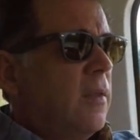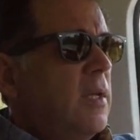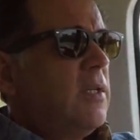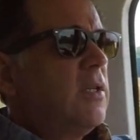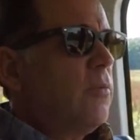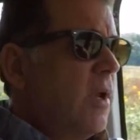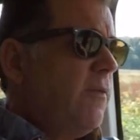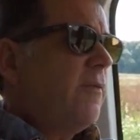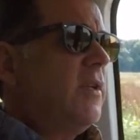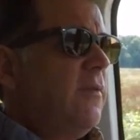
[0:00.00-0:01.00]
These
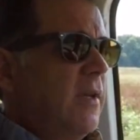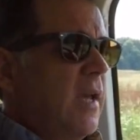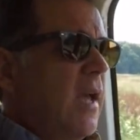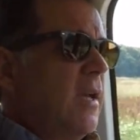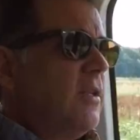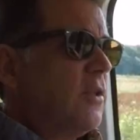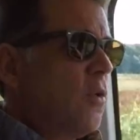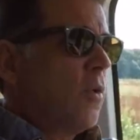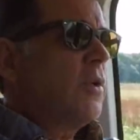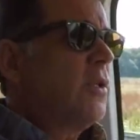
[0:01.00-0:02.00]
350 V8s, of
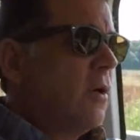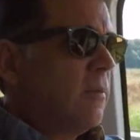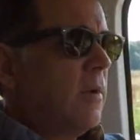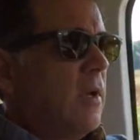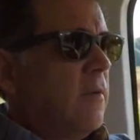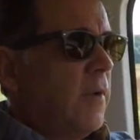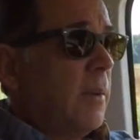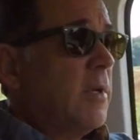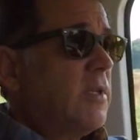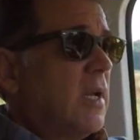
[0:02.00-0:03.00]
course, they're famous.